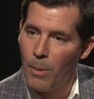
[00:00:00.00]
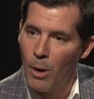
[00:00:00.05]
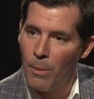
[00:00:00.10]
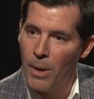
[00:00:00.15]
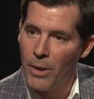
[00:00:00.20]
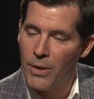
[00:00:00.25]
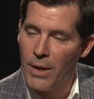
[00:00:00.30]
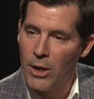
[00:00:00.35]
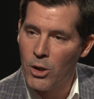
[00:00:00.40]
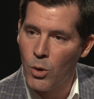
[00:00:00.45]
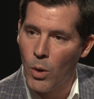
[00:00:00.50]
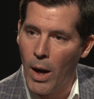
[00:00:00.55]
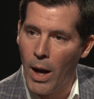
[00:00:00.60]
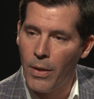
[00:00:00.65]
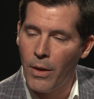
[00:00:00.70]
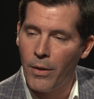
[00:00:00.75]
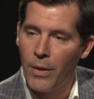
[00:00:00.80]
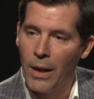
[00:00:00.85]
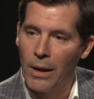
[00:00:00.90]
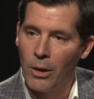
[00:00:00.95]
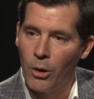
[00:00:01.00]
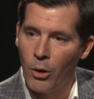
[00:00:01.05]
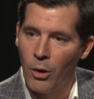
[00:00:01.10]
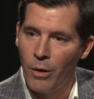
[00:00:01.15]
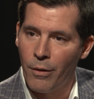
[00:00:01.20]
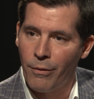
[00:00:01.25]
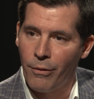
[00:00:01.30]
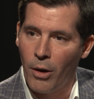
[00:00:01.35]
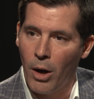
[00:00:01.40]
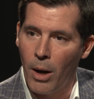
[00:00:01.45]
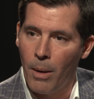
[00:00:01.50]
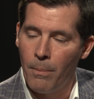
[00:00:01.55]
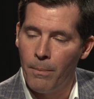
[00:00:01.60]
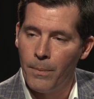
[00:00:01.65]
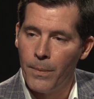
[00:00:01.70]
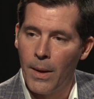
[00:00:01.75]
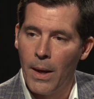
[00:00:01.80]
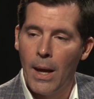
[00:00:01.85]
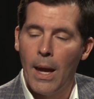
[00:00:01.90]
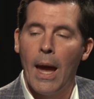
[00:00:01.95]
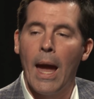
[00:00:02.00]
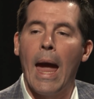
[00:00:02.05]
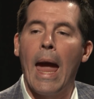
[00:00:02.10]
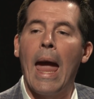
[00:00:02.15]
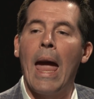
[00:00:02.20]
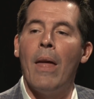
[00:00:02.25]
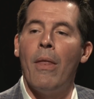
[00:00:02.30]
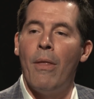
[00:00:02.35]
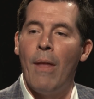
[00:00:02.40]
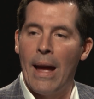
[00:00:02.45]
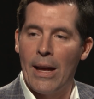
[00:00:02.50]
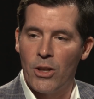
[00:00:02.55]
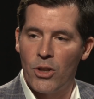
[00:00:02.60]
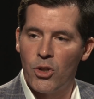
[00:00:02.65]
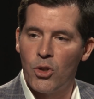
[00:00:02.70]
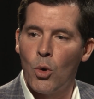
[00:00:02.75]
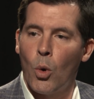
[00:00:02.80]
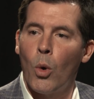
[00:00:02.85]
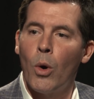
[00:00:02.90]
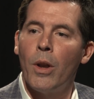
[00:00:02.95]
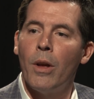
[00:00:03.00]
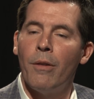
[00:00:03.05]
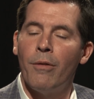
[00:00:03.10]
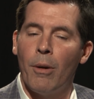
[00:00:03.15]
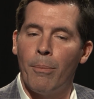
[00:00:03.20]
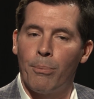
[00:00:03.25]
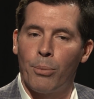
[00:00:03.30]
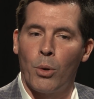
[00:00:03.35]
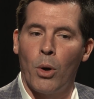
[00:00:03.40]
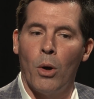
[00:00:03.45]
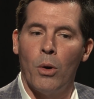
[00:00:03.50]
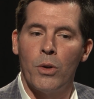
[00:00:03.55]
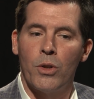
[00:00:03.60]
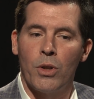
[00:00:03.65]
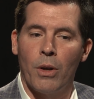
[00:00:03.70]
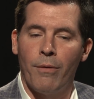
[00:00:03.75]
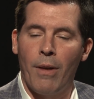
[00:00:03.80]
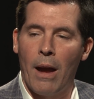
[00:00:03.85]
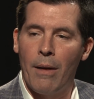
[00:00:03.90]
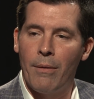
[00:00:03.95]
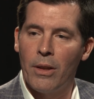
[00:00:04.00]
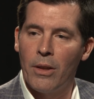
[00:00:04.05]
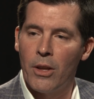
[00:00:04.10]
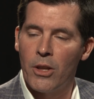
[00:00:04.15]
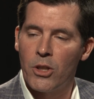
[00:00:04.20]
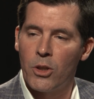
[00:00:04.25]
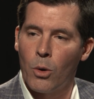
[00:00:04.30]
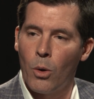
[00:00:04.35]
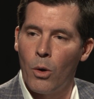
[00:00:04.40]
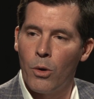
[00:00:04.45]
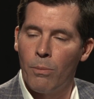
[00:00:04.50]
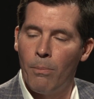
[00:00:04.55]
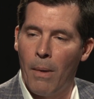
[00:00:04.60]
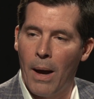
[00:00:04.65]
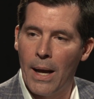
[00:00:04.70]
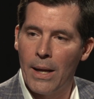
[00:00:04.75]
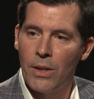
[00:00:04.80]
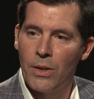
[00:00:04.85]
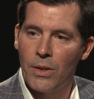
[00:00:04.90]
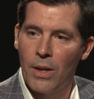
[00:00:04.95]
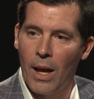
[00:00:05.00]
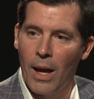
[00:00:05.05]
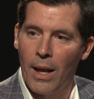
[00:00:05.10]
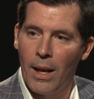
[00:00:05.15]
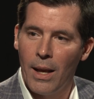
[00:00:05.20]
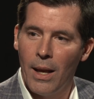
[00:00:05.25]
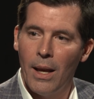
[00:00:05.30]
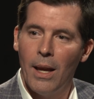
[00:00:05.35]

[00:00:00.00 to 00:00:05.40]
they tried that they learned from. And that sort of approach of having this growth mindset